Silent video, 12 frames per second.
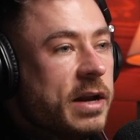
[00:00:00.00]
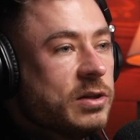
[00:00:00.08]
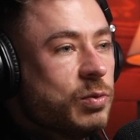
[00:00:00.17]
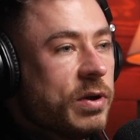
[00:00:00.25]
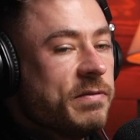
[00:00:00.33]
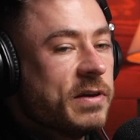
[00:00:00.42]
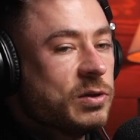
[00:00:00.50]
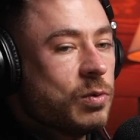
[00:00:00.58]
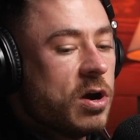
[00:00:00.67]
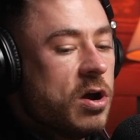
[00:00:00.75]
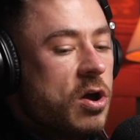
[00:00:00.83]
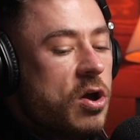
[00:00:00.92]
And it's one of the things
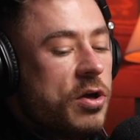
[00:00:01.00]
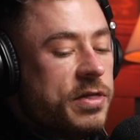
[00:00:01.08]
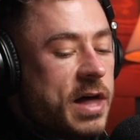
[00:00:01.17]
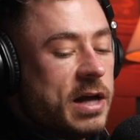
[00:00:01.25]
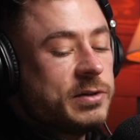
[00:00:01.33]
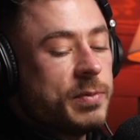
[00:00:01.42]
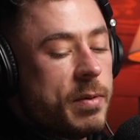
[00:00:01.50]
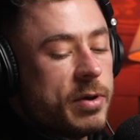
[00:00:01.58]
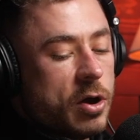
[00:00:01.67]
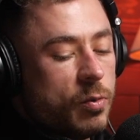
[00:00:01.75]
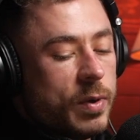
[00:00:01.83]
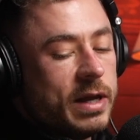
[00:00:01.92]
where that's probably
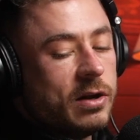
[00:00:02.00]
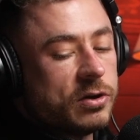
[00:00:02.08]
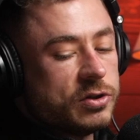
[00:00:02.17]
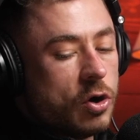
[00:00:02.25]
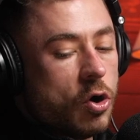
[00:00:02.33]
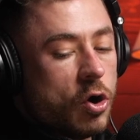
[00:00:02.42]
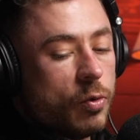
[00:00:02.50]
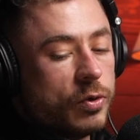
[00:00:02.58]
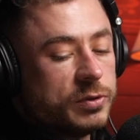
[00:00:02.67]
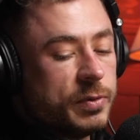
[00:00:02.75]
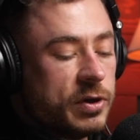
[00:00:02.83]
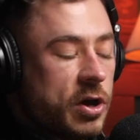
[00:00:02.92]
how we look to our
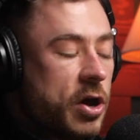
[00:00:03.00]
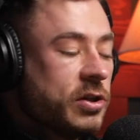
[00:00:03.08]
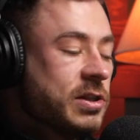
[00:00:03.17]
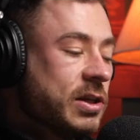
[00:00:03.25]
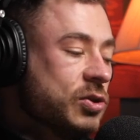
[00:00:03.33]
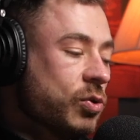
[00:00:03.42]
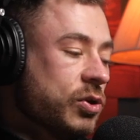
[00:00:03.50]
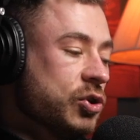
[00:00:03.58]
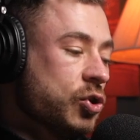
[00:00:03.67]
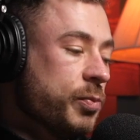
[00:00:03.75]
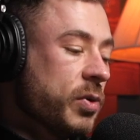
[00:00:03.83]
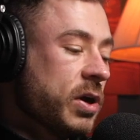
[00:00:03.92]
ones, but now it's like sort of
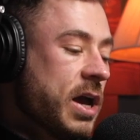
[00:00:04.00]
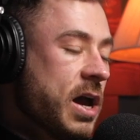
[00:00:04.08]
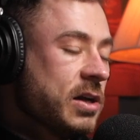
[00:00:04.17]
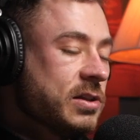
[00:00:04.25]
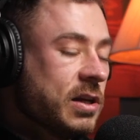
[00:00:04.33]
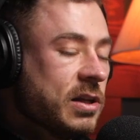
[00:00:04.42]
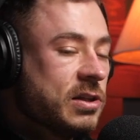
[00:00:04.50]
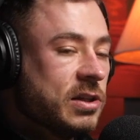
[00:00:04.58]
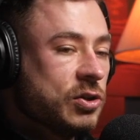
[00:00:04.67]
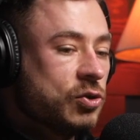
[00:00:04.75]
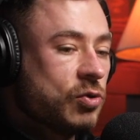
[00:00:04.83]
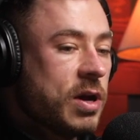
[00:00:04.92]
super gassed and it's
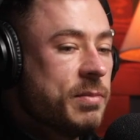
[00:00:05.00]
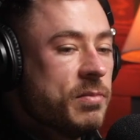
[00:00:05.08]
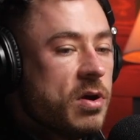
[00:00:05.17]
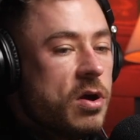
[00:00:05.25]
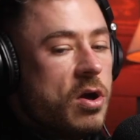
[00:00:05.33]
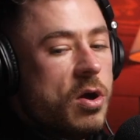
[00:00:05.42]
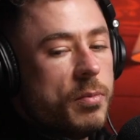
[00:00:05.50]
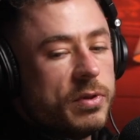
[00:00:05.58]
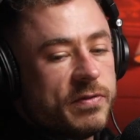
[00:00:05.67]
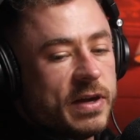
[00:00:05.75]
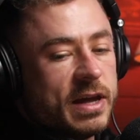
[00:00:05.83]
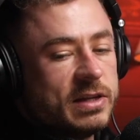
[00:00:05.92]
extreme. But
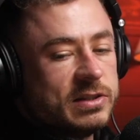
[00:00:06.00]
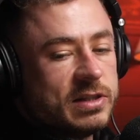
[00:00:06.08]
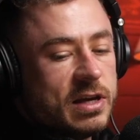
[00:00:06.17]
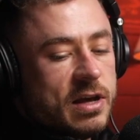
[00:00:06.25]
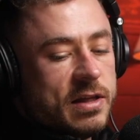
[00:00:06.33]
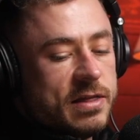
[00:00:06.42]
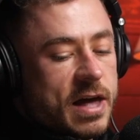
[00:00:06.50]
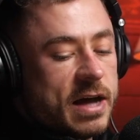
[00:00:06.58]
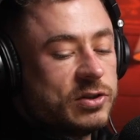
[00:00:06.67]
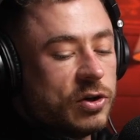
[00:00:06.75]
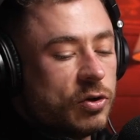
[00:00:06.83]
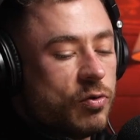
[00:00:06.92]
the thing is,
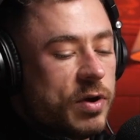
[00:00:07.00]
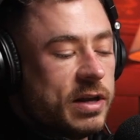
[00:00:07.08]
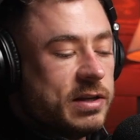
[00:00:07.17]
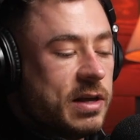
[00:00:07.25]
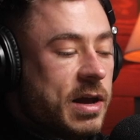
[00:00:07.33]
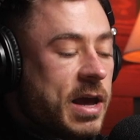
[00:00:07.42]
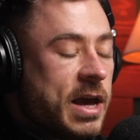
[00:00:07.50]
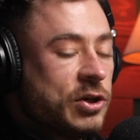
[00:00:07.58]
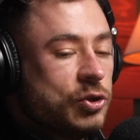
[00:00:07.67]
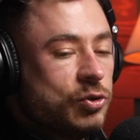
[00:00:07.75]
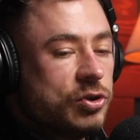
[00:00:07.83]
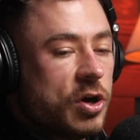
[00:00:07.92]
that's going to create
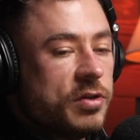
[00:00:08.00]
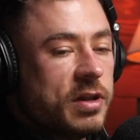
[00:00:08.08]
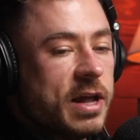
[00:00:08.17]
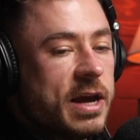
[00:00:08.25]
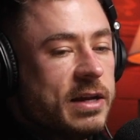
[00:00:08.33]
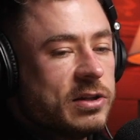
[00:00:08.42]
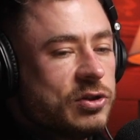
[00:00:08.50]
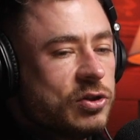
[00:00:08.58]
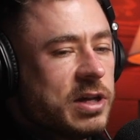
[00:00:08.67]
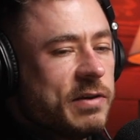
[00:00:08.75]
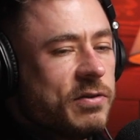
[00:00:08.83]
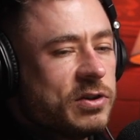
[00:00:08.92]
issues down the line. It's
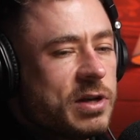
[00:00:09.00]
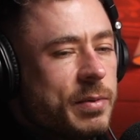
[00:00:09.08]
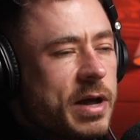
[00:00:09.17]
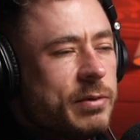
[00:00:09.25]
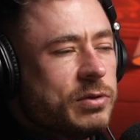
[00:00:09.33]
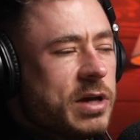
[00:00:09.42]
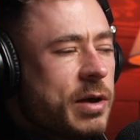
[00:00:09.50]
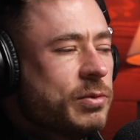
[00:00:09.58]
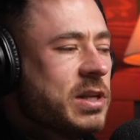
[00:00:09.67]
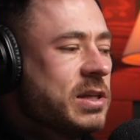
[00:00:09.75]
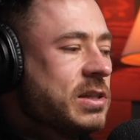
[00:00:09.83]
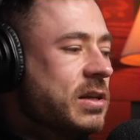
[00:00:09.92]
just like, for example, I
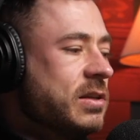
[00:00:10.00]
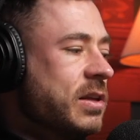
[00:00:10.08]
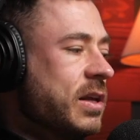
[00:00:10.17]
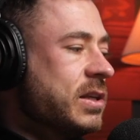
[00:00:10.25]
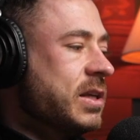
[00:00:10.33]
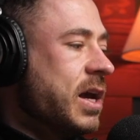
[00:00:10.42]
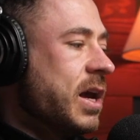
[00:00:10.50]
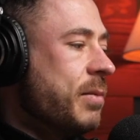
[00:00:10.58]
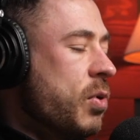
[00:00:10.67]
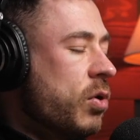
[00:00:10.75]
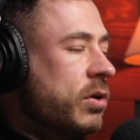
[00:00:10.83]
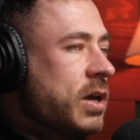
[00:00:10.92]
was listening to this
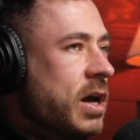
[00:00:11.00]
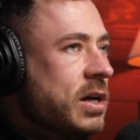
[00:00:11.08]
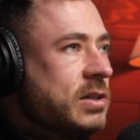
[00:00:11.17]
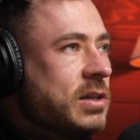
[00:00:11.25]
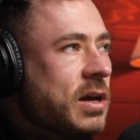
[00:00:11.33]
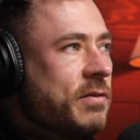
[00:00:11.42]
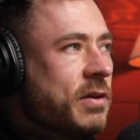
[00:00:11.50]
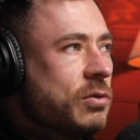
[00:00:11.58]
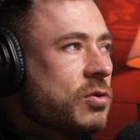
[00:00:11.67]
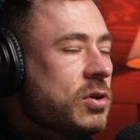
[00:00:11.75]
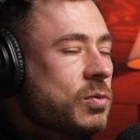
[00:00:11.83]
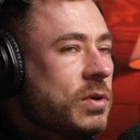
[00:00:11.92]
podcast, I think it
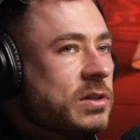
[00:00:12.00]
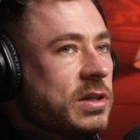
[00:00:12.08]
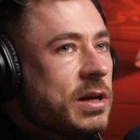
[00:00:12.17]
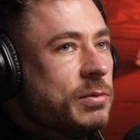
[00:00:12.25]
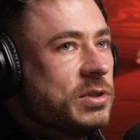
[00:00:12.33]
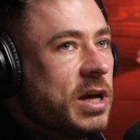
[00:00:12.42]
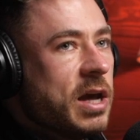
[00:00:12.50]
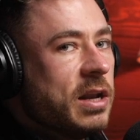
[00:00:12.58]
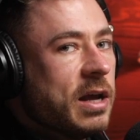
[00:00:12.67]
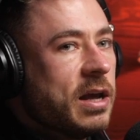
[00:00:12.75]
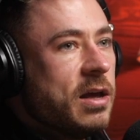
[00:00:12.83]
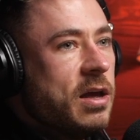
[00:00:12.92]
was Chris Wills, and he was saying
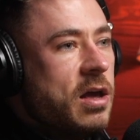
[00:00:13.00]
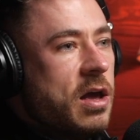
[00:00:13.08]
like